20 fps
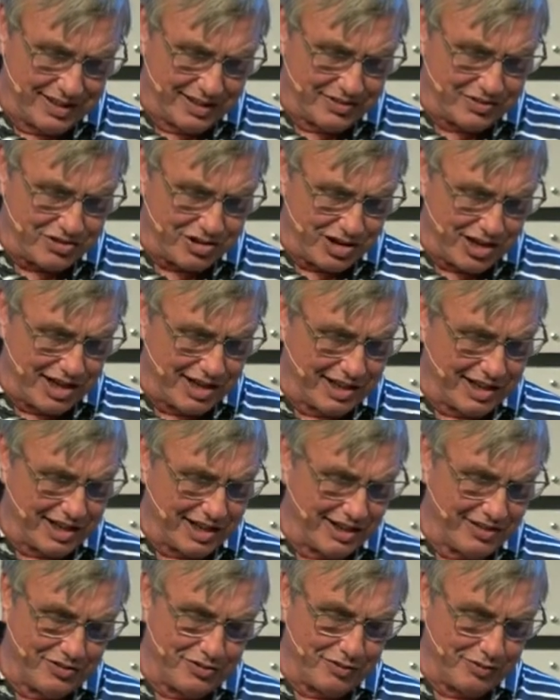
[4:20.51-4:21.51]
of trying to
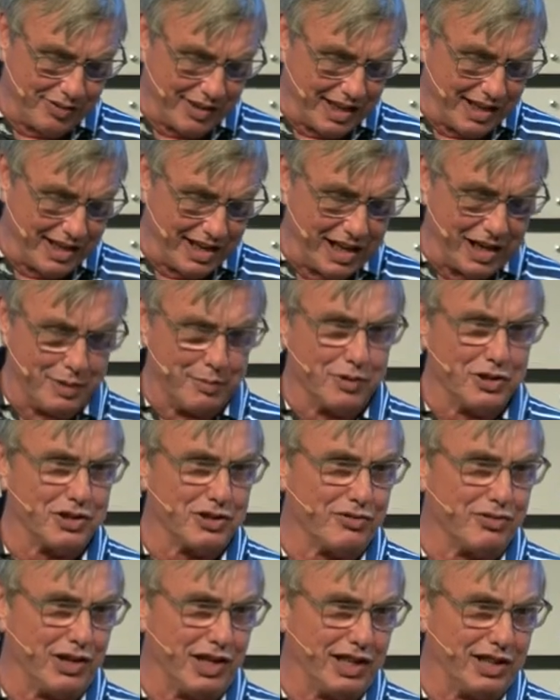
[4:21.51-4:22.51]
give an
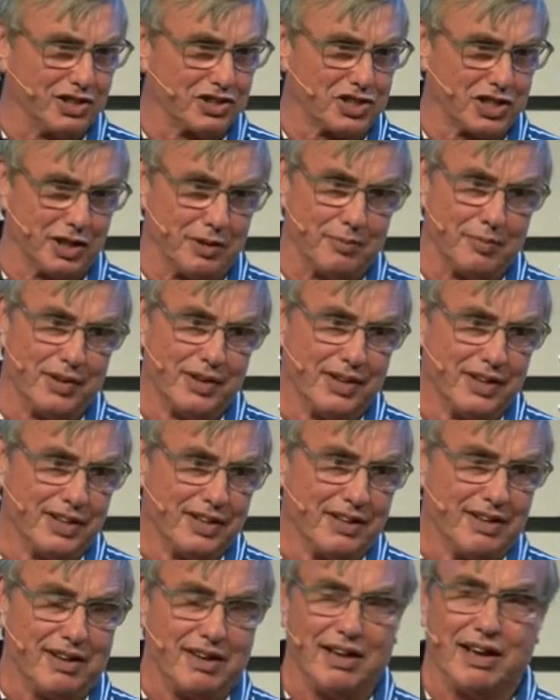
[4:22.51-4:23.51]
element of leadership
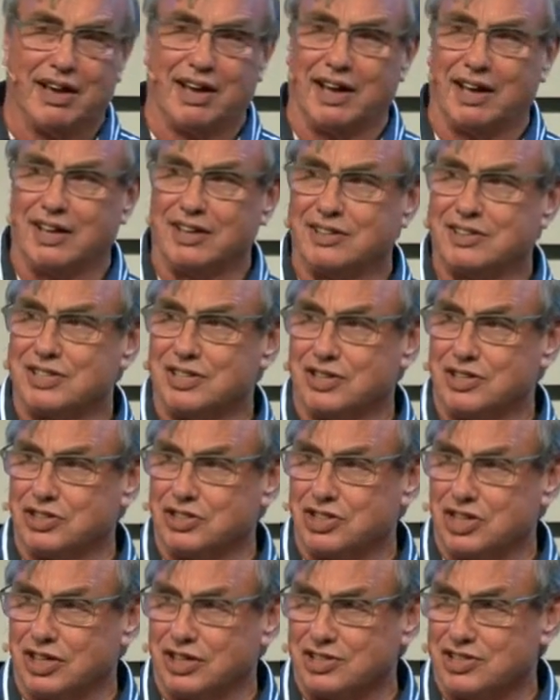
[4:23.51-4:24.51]
to the
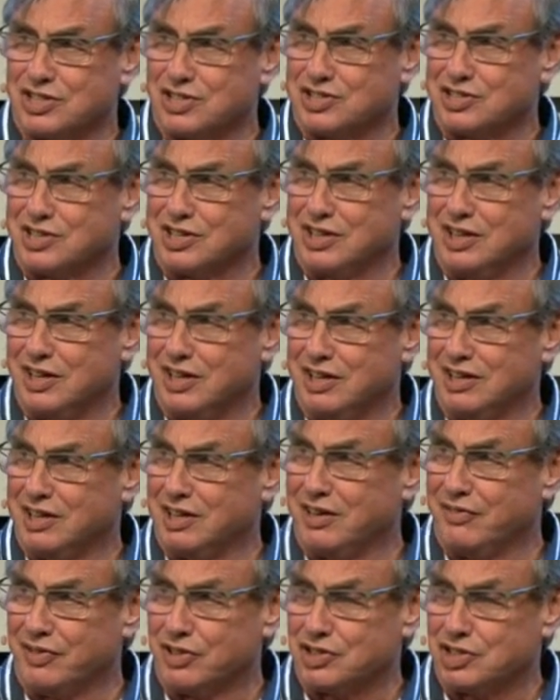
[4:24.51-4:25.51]
churches, the
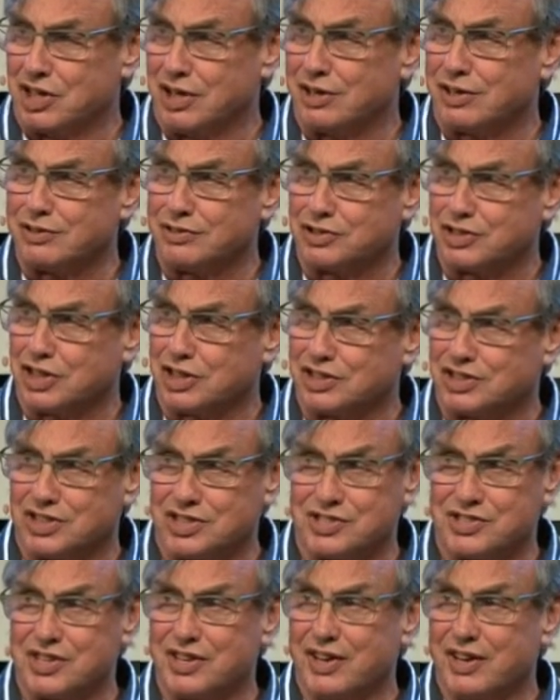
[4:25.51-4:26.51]
evangelical
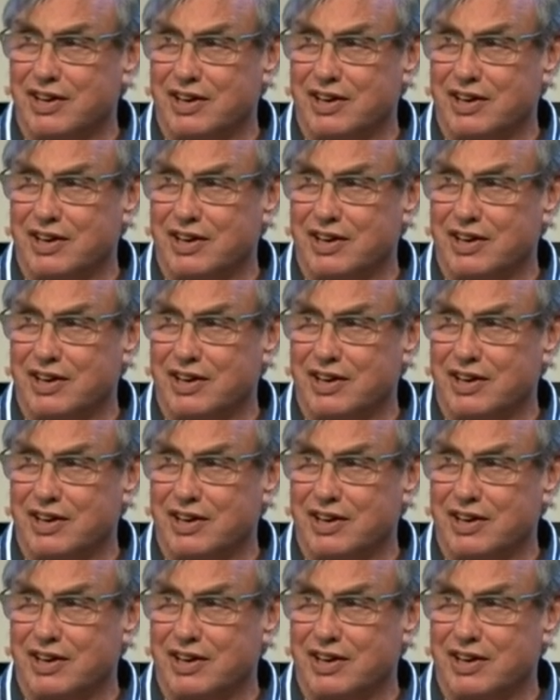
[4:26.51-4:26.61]
churches,